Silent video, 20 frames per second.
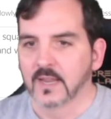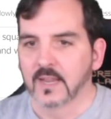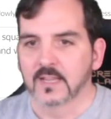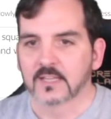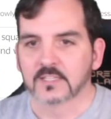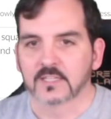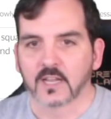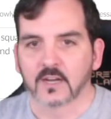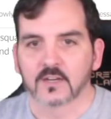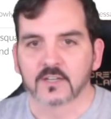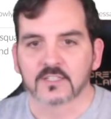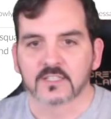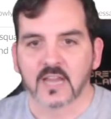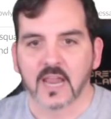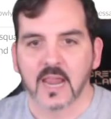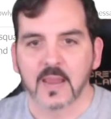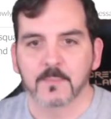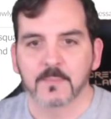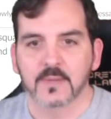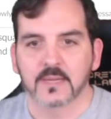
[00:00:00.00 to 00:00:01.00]
and started
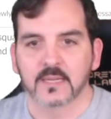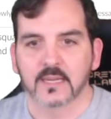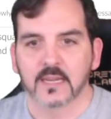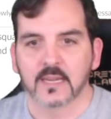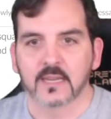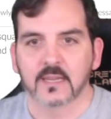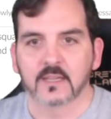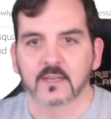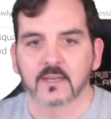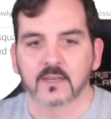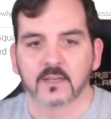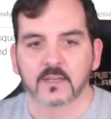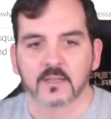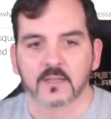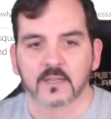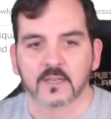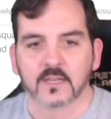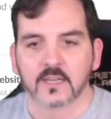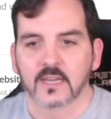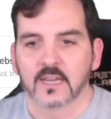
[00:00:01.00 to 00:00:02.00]
typing in
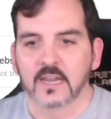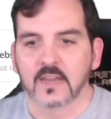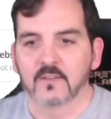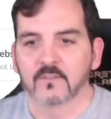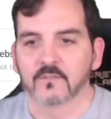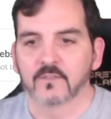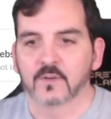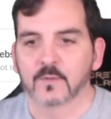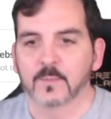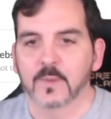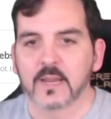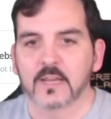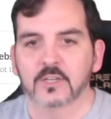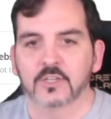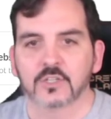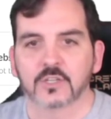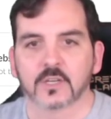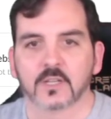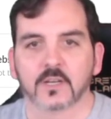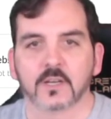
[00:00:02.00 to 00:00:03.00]

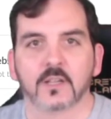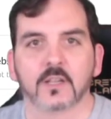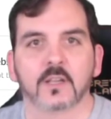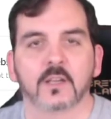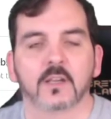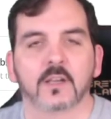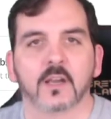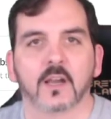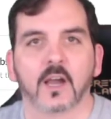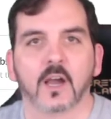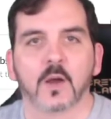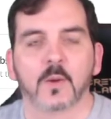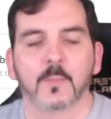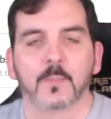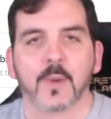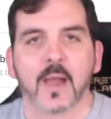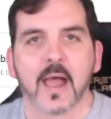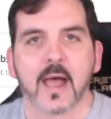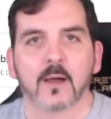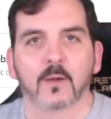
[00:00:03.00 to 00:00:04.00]
information
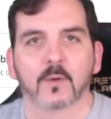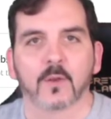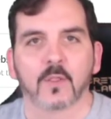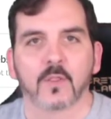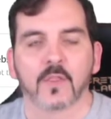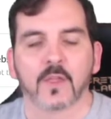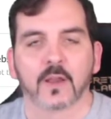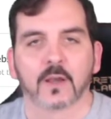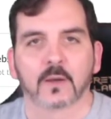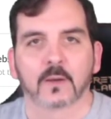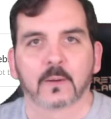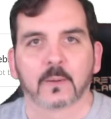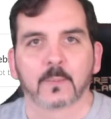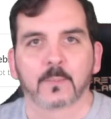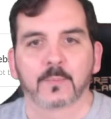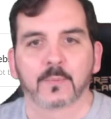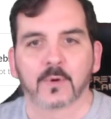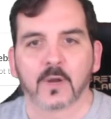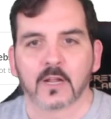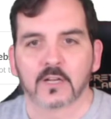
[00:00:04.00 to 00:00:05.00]
about their
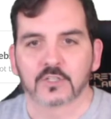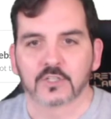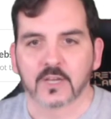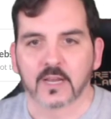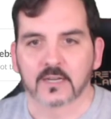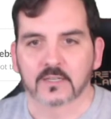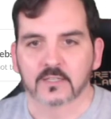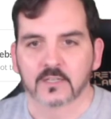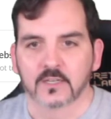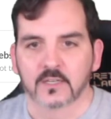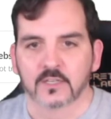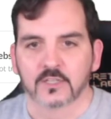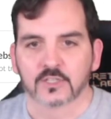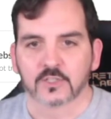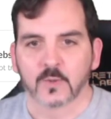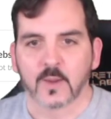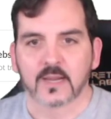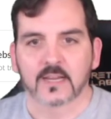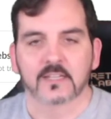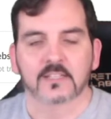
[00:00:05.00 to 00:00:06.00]
project.
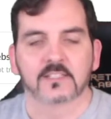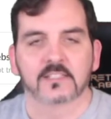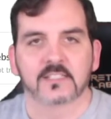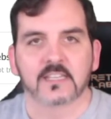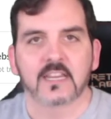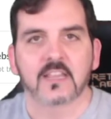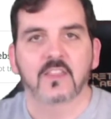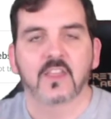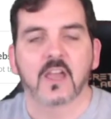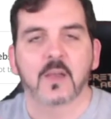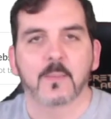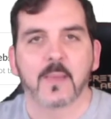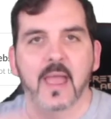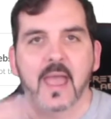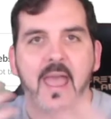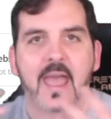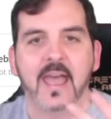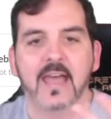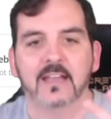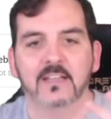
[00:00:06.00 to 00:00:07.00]
So I can see them
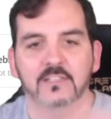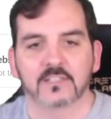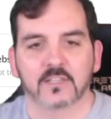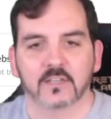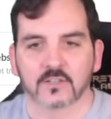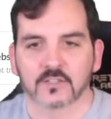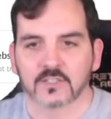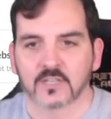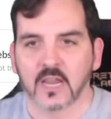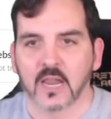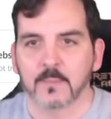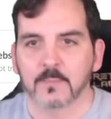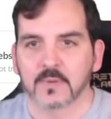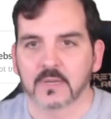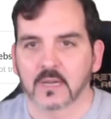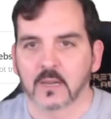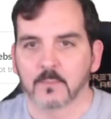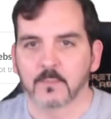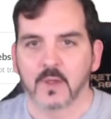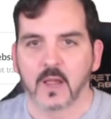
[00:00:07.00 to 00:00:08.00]
as they're
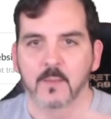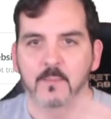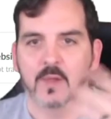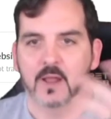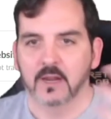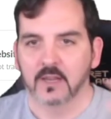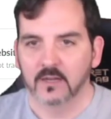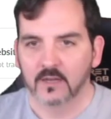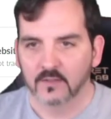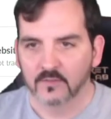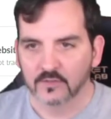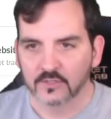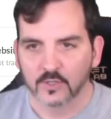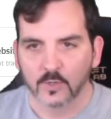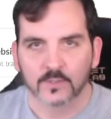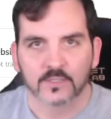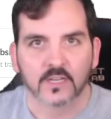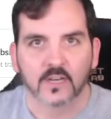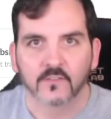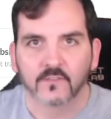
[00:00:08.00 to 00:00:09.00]
typing. I'm not gonna, there's
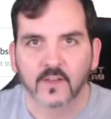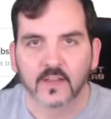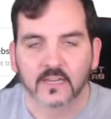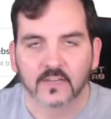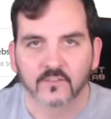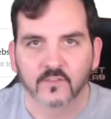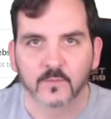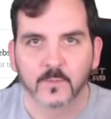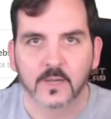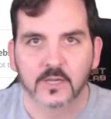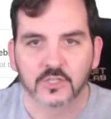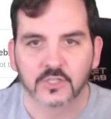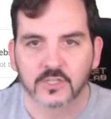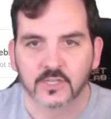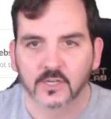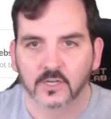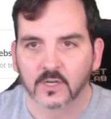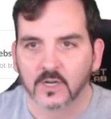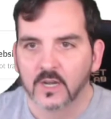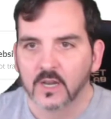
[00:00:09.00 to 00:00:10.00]
no identifying information
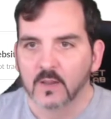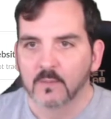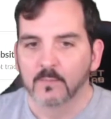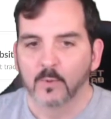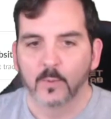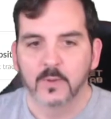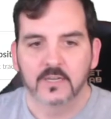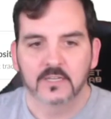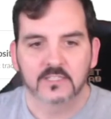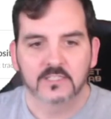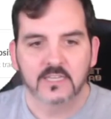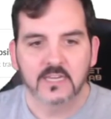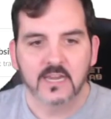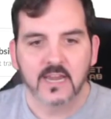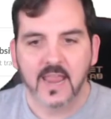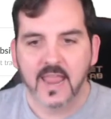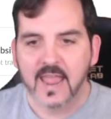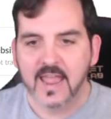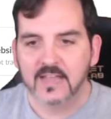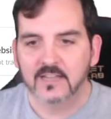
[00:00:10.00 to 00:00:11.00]
here, but we can
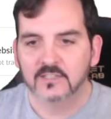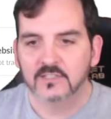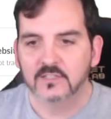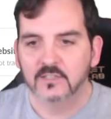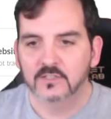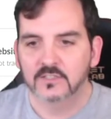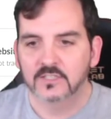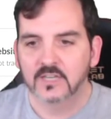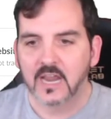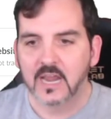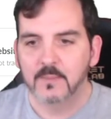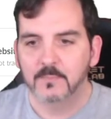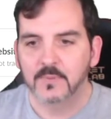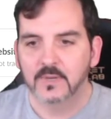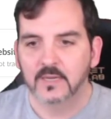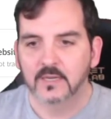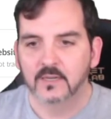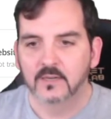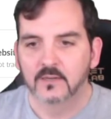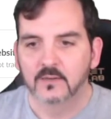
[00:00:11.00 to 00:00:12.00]
see as they're
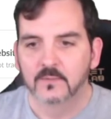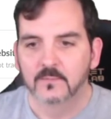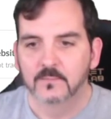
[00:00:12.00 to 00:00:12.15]
typing